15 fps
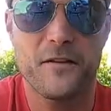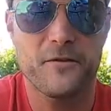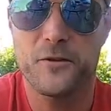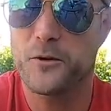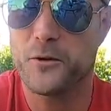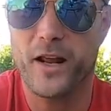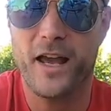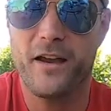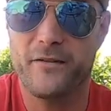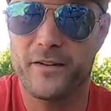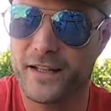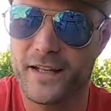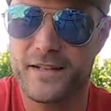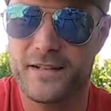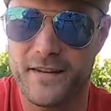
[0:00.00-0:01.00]
If you don't
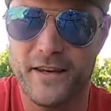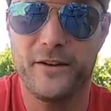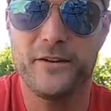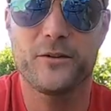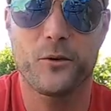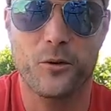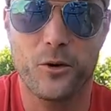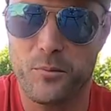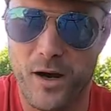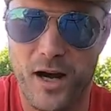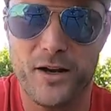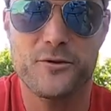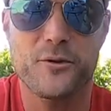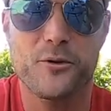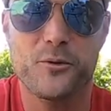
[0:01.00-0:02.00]
have at least this or a
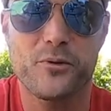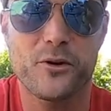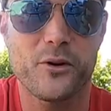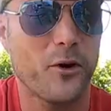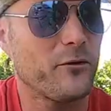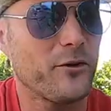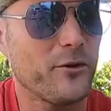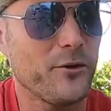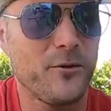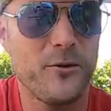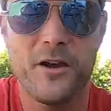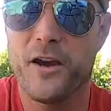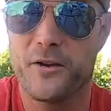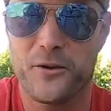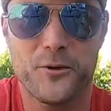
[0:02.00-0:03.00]
poncho to put over
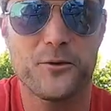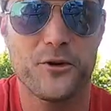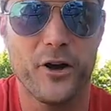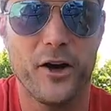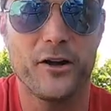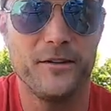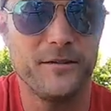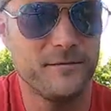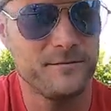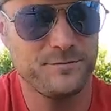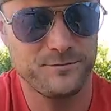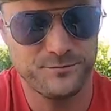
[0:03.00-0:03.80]
you, you're done.